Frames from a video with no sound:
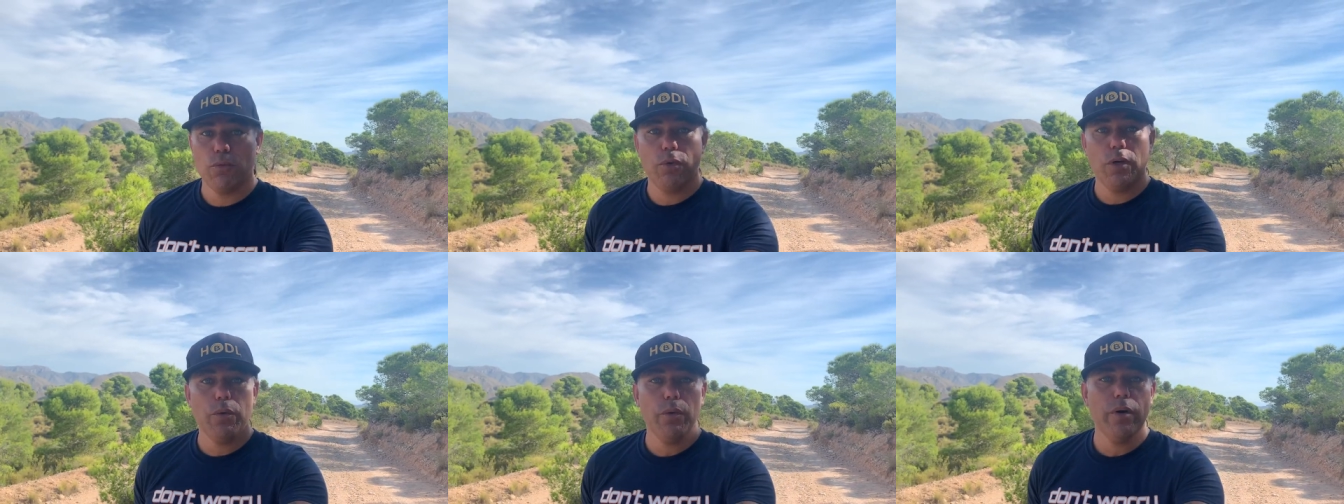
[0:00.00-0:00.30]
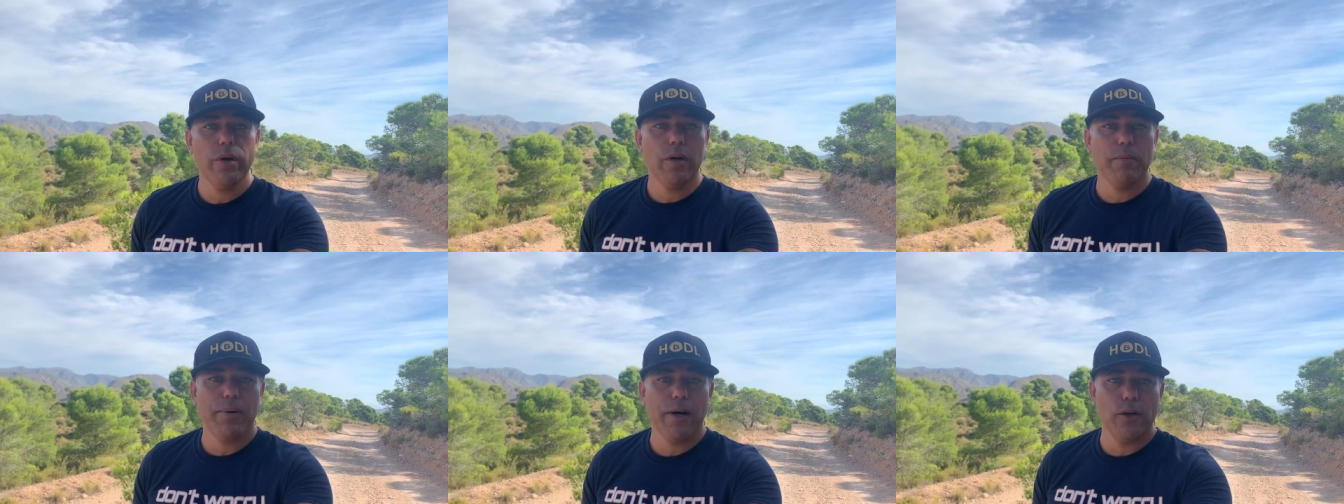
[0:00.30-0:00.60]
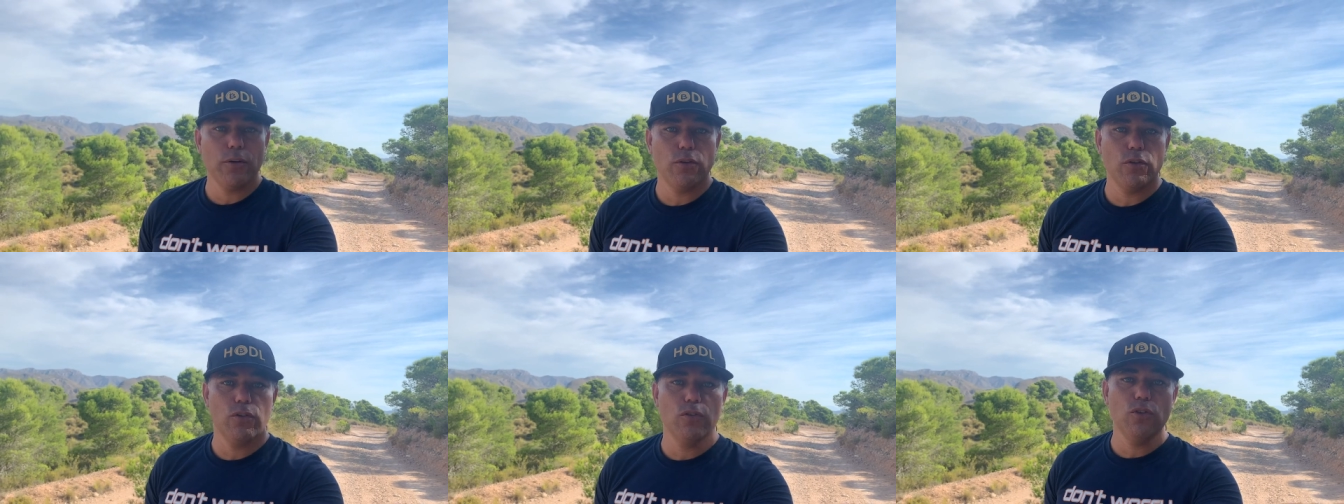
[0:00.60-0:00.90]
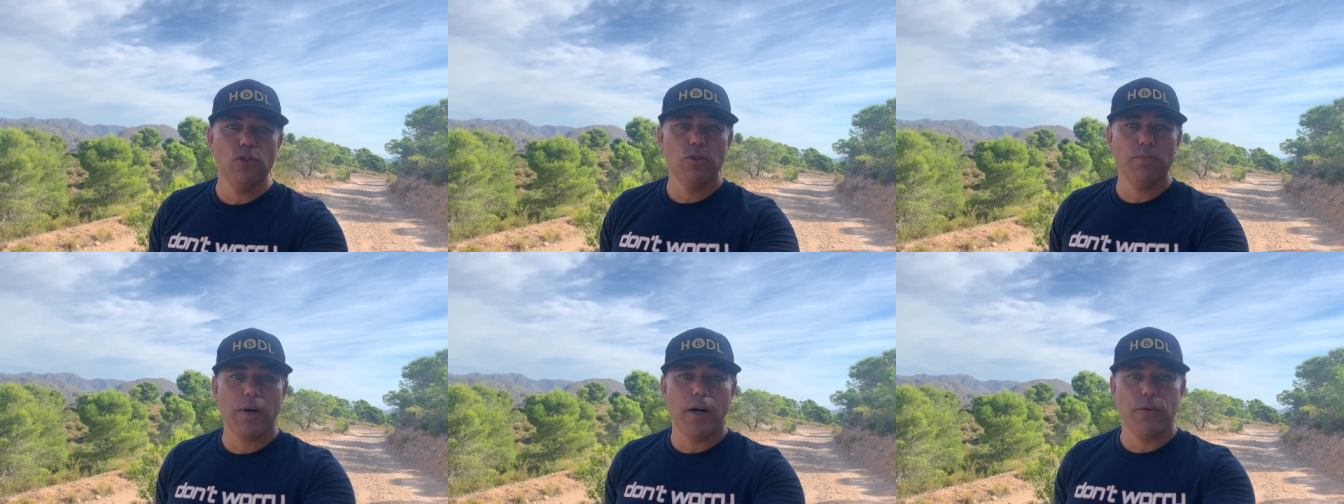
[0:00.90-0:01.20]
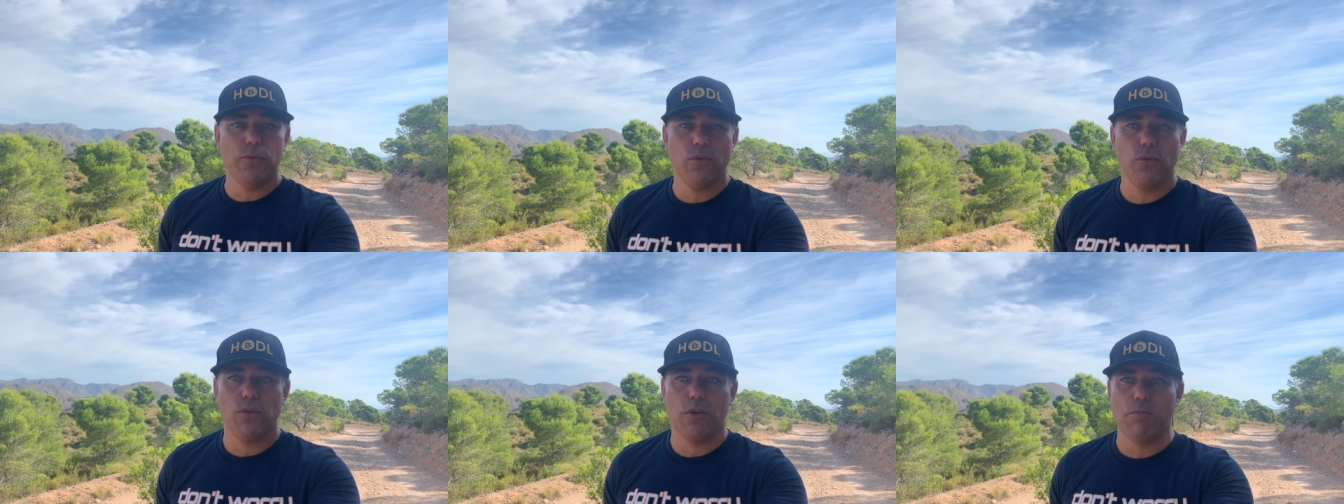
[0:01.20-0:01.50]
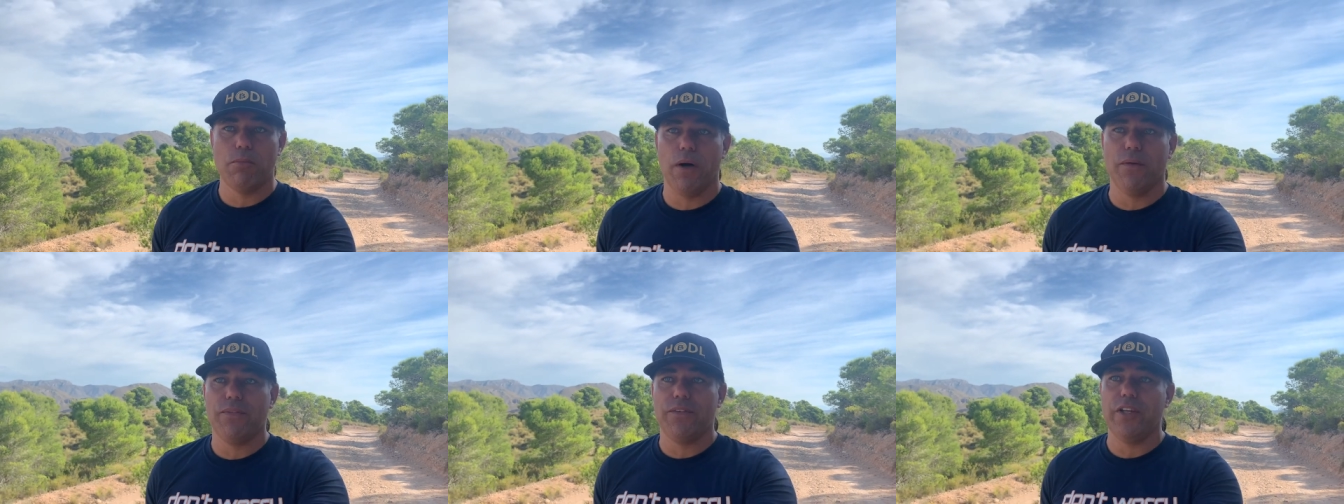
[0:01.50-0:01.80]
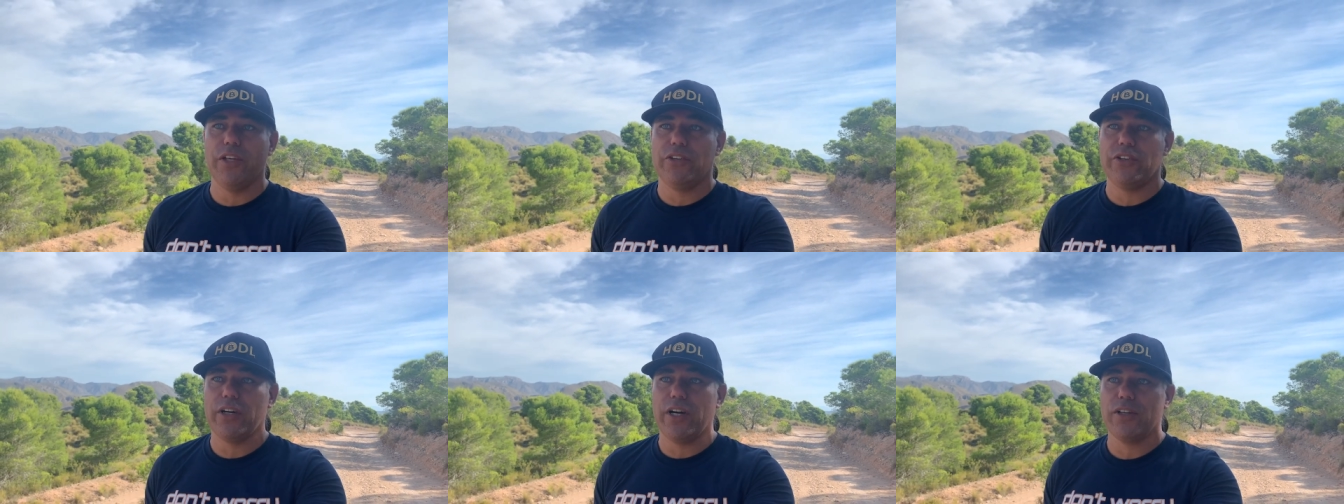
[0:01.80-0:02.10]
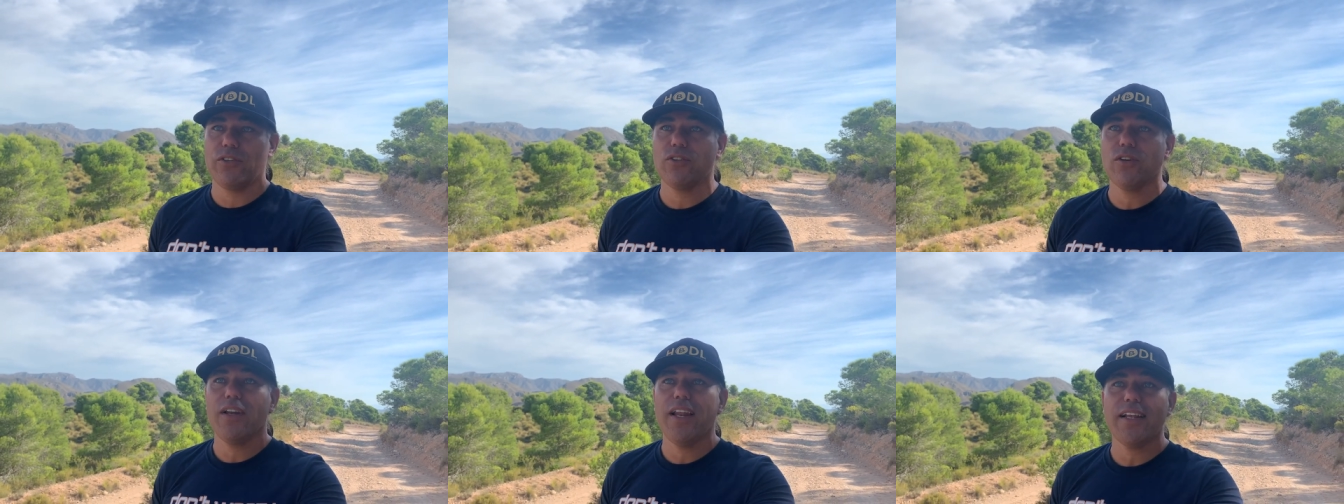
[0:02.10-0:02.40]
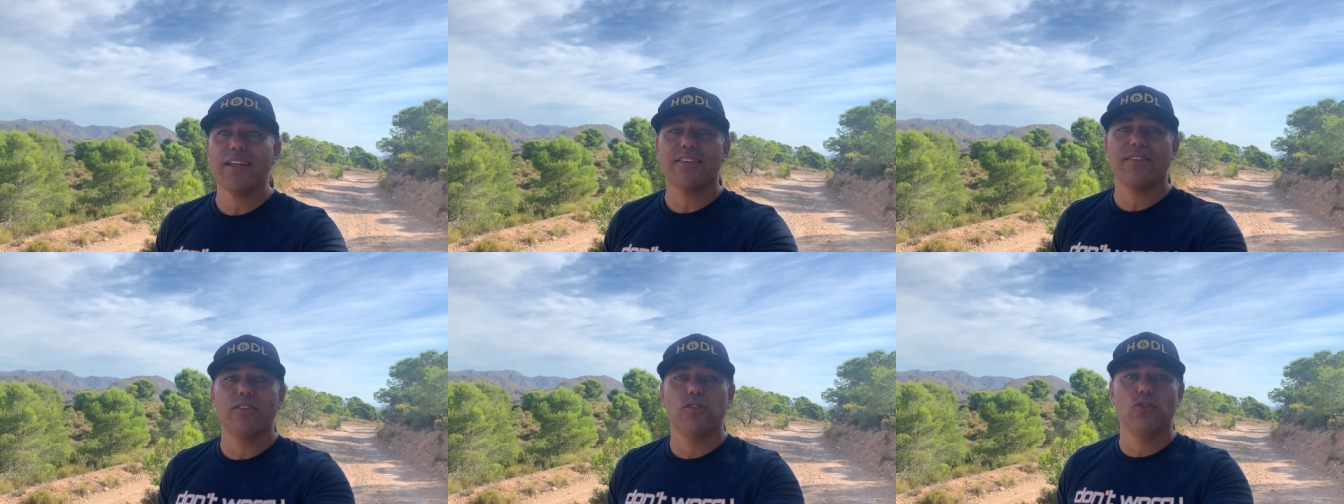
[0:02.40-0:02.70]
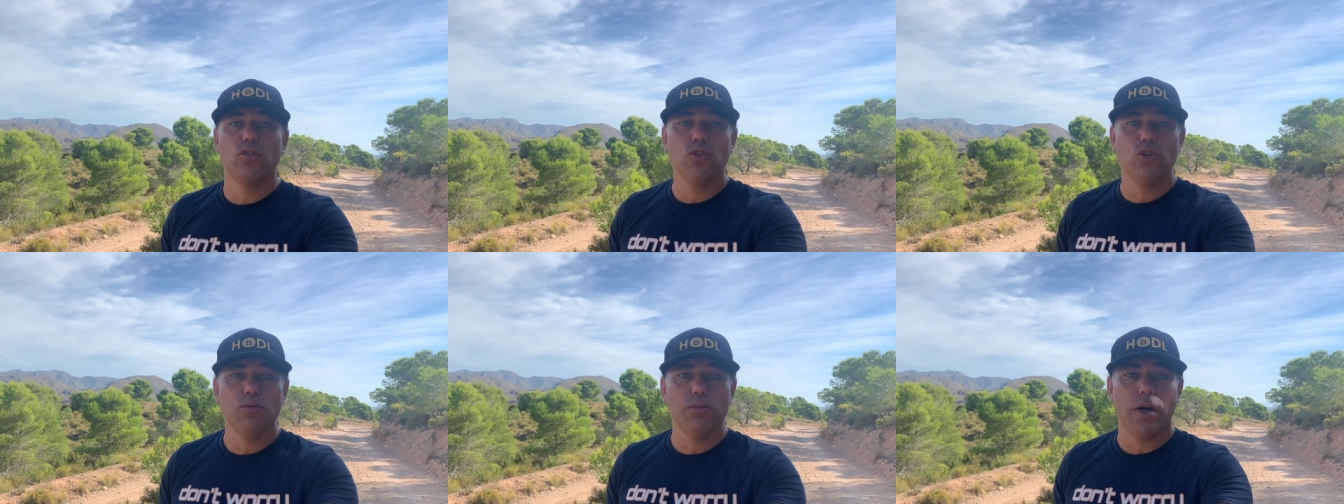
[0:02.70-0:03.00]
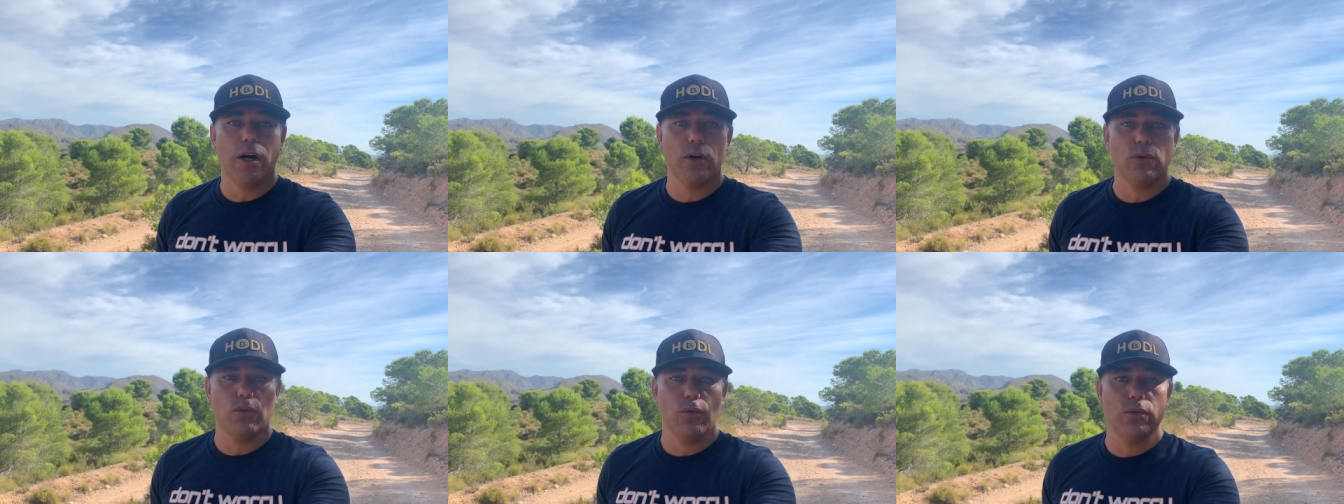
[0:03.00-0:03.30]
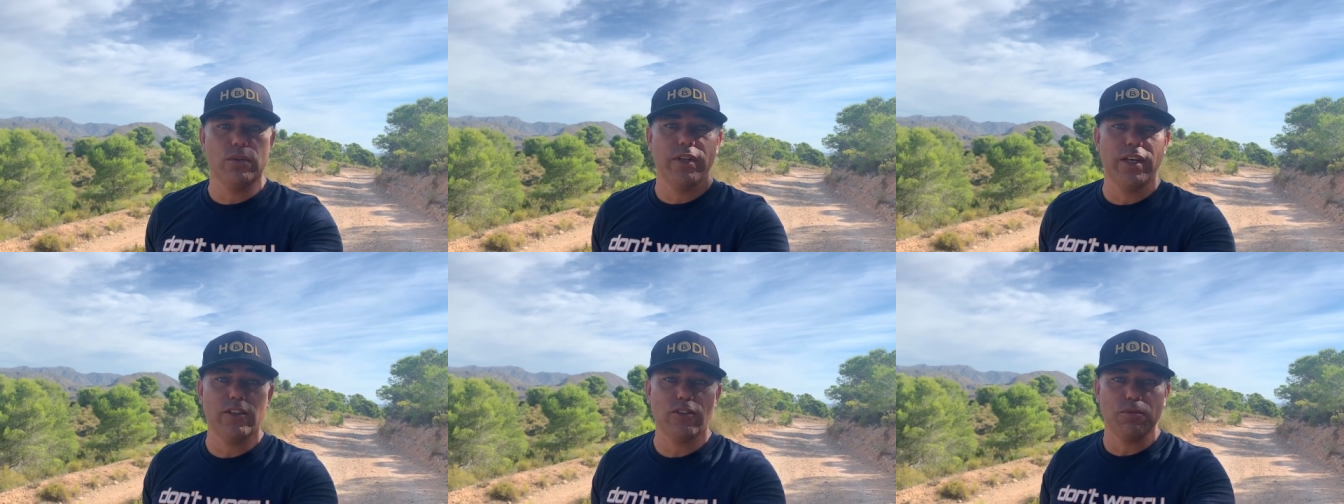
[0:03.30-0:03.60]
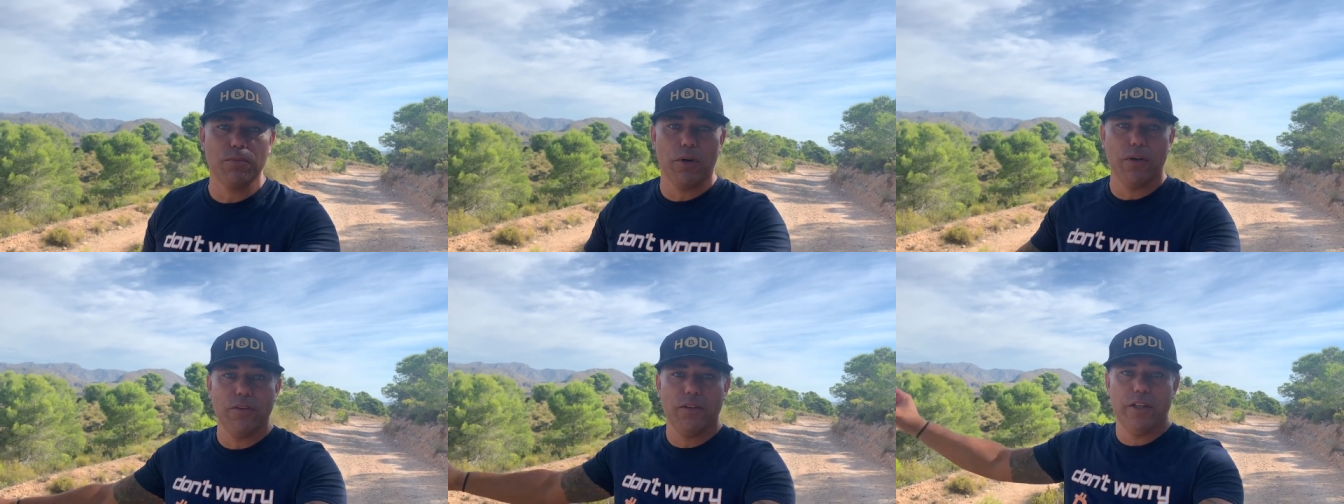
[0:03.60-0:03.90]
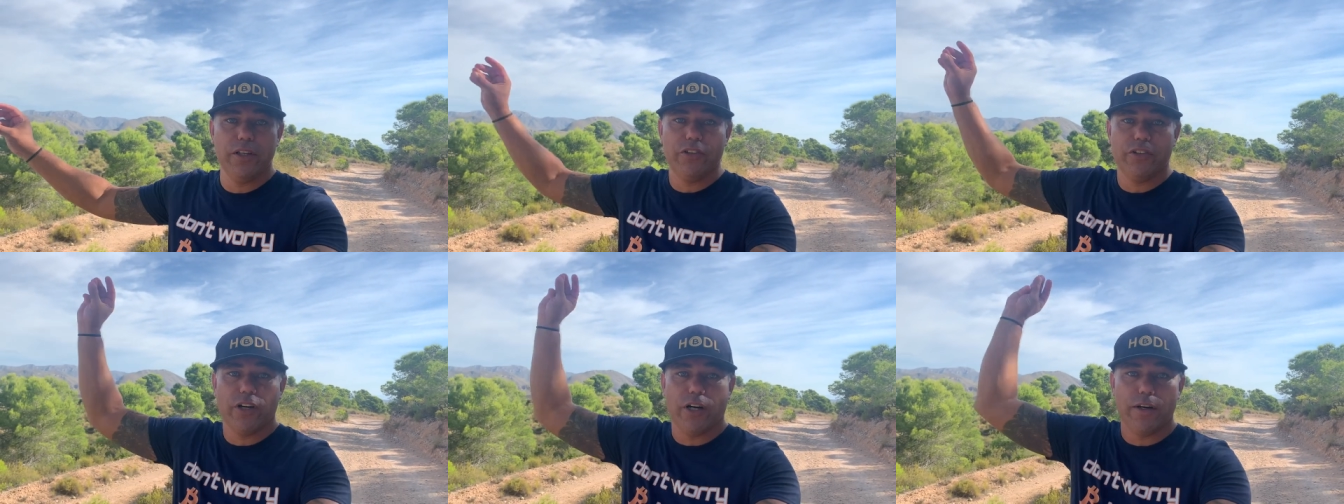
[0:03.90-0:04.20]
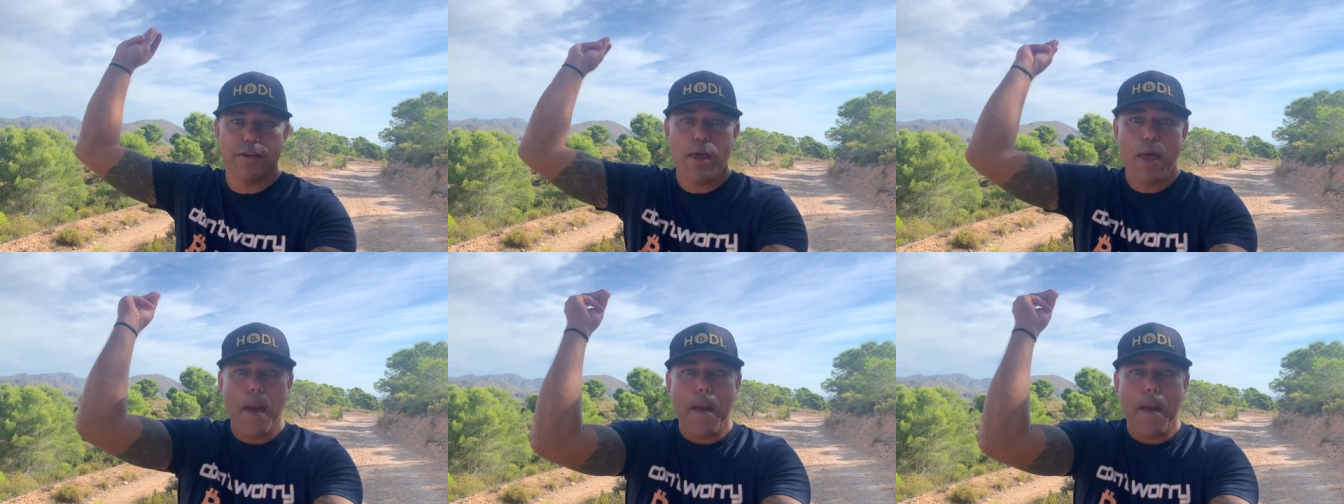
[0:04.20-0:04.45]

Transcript: we were about to zoom out to the monthly chart. So let's zoom out to this monthly chart.